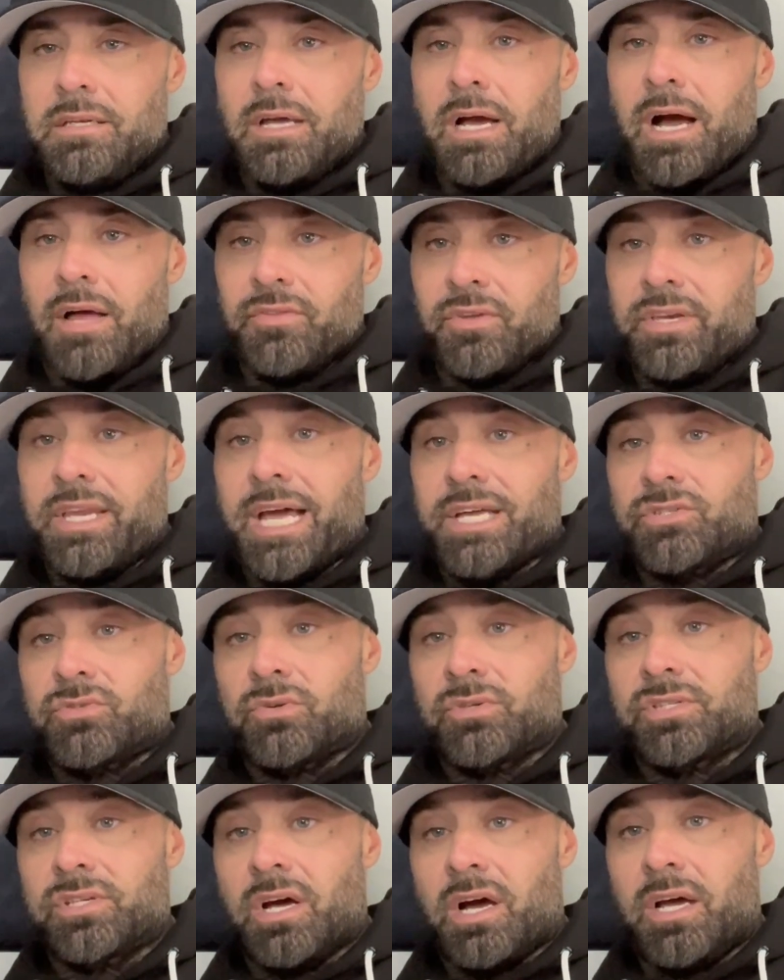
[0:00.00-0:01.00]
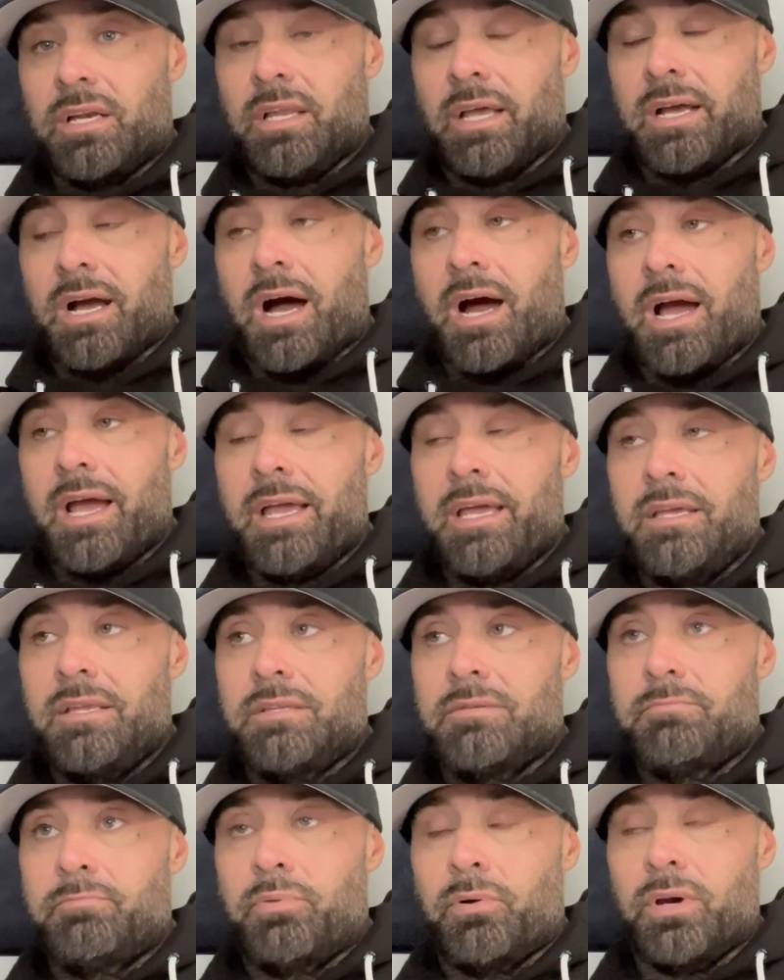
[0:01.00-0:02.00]
on the natural side, like I
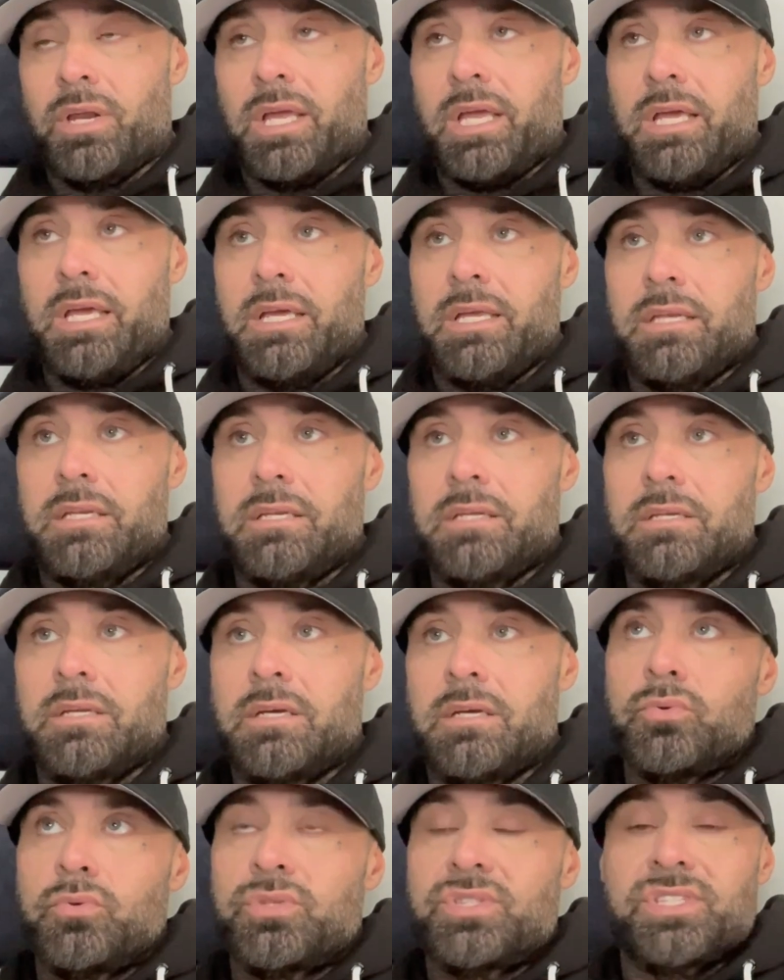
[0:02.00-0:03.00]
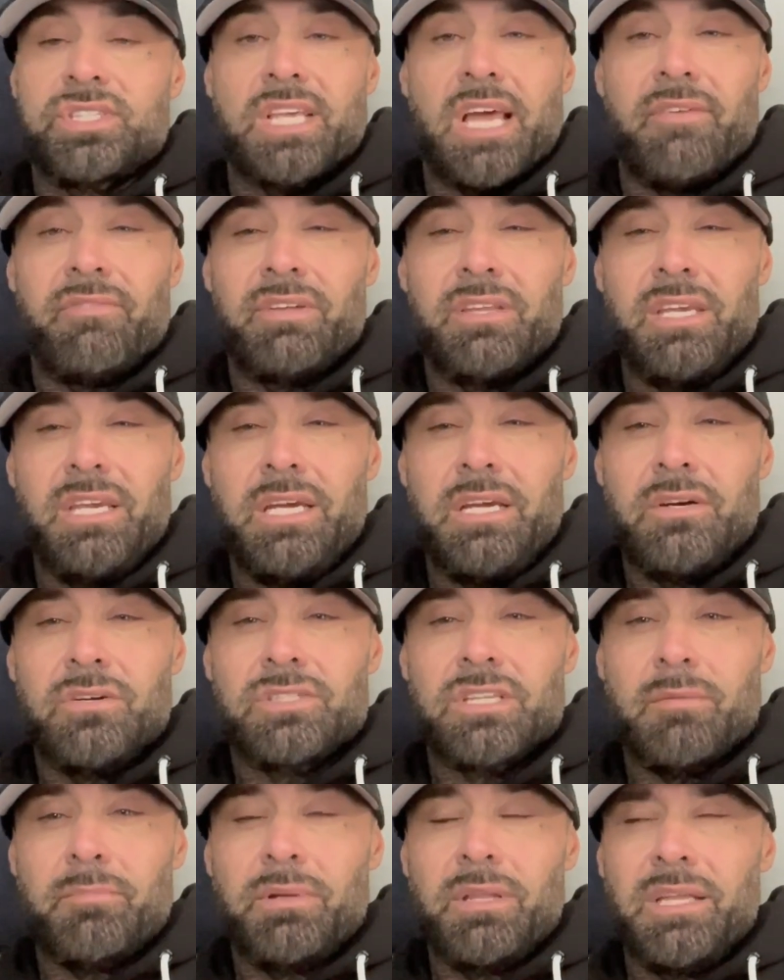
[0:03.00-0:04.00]
put in 7
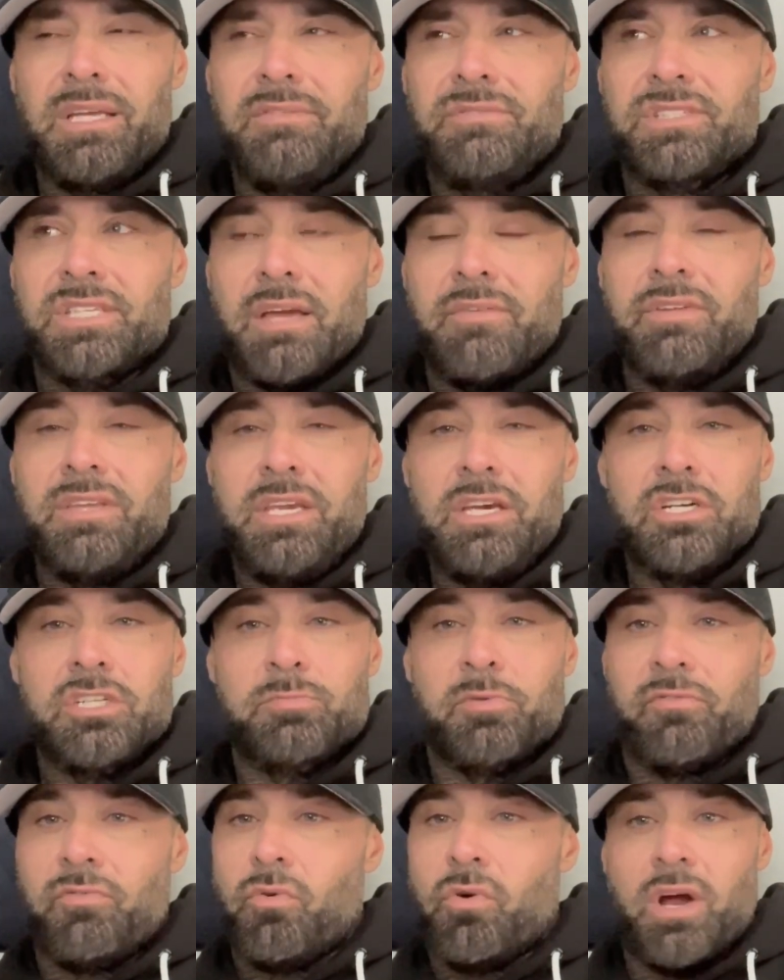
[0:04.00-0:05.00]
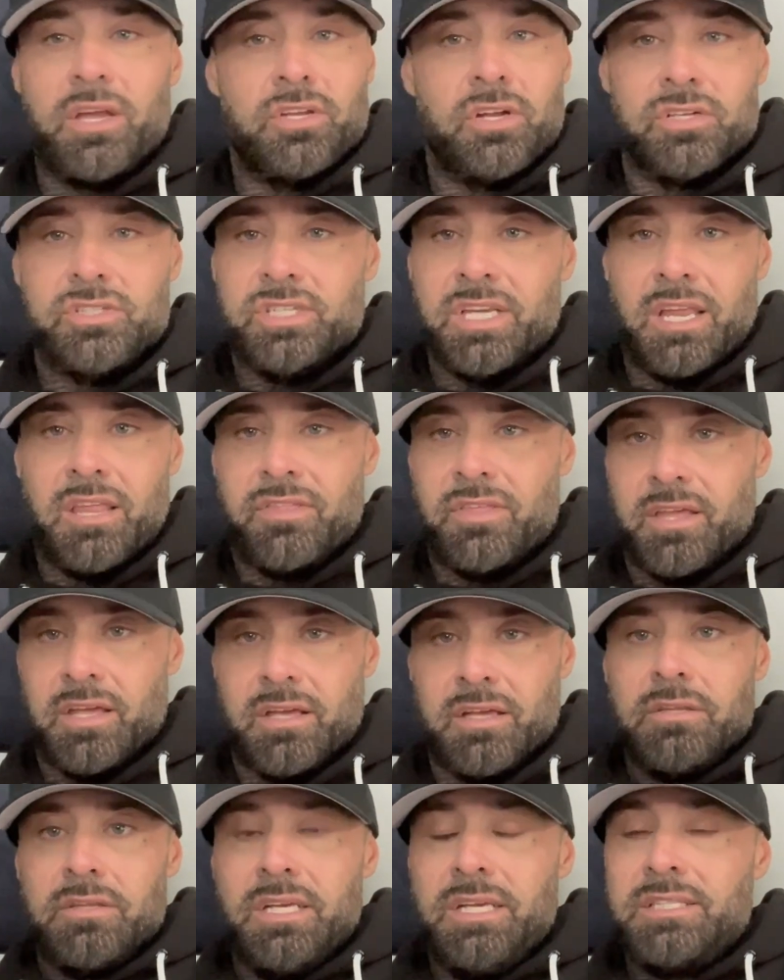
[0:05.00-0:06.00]
years, I believe, 7 years before I touched anything.
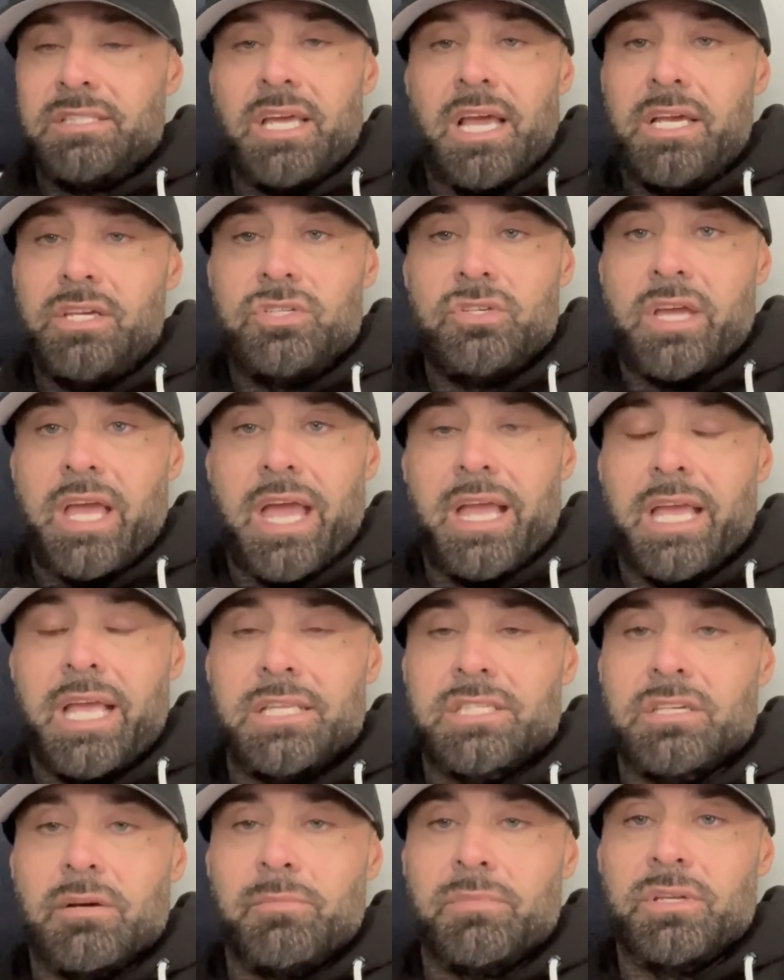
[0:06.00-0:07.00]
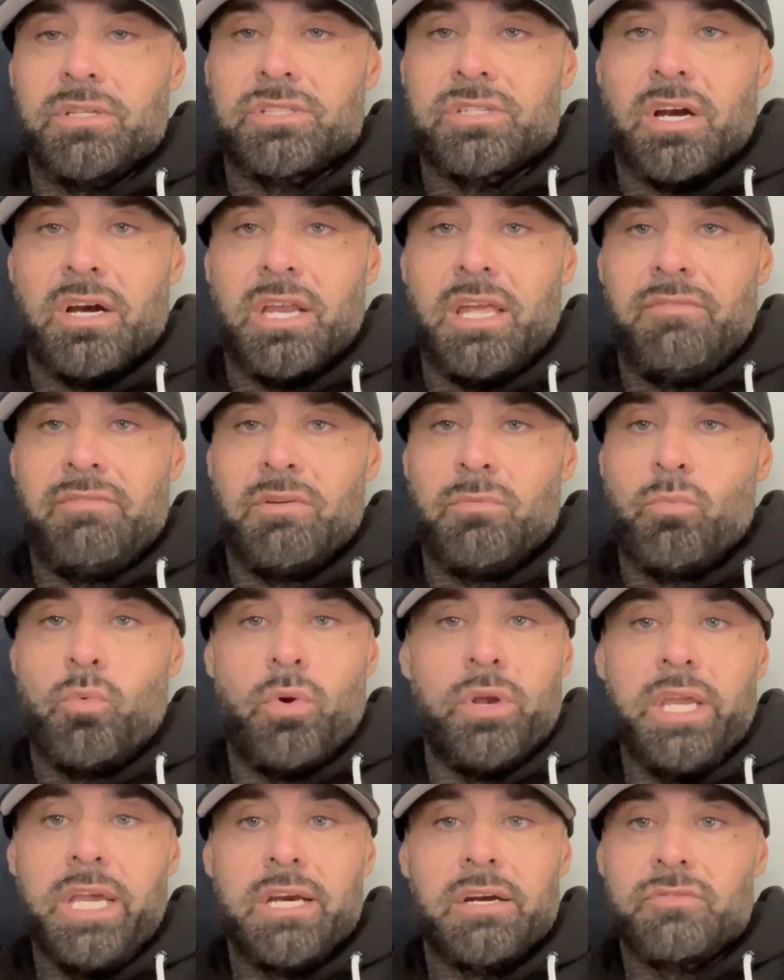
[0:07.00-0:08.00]
These days, you can't get someone to start even
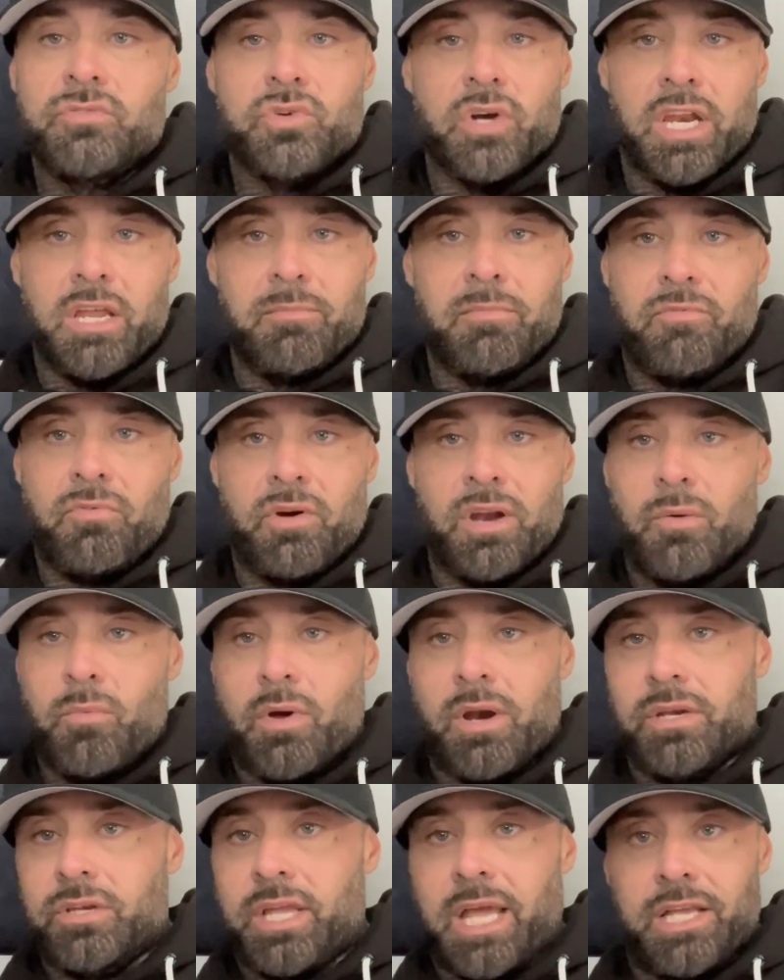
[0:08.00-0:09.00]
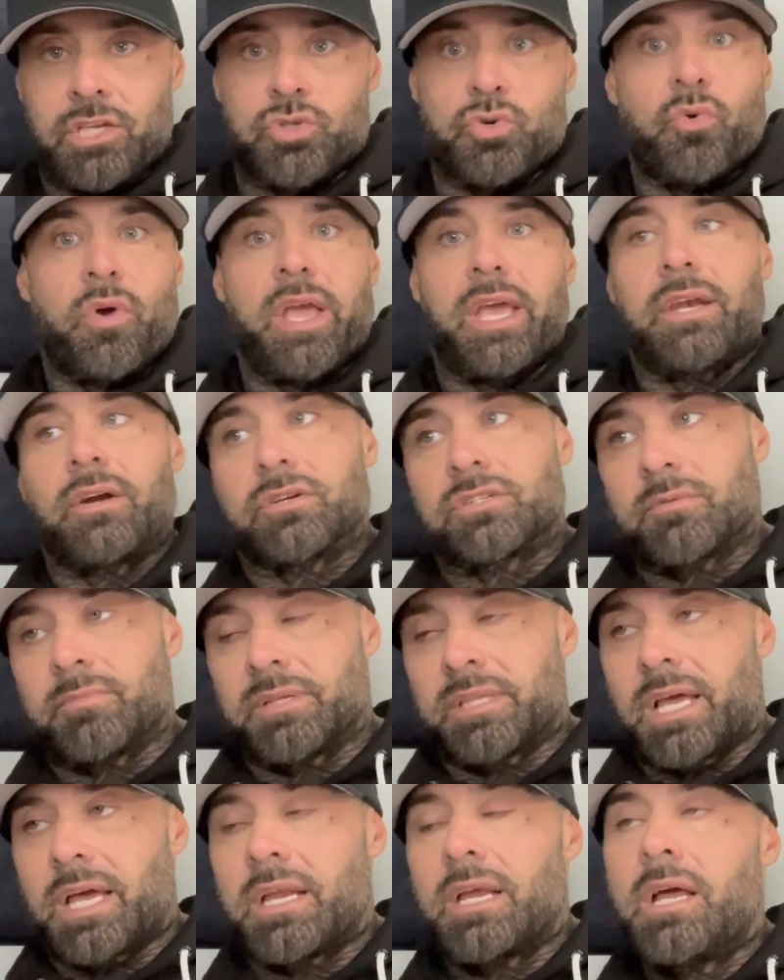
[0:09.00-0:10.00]
1 year of training before they want to take tren or
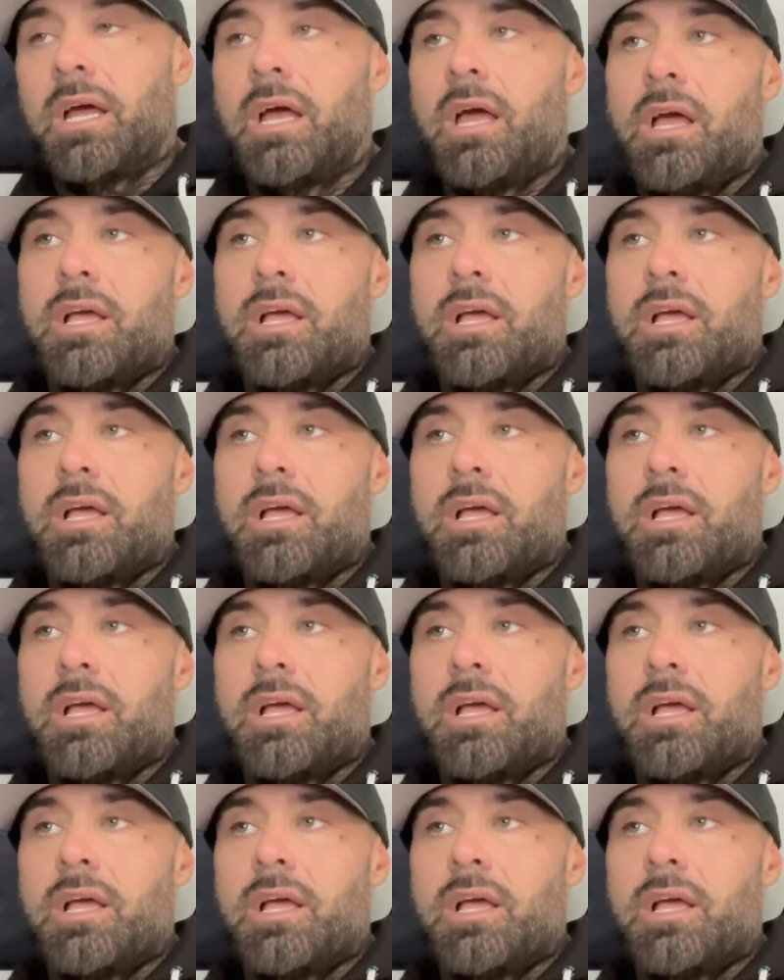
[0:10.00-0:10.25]
something like that.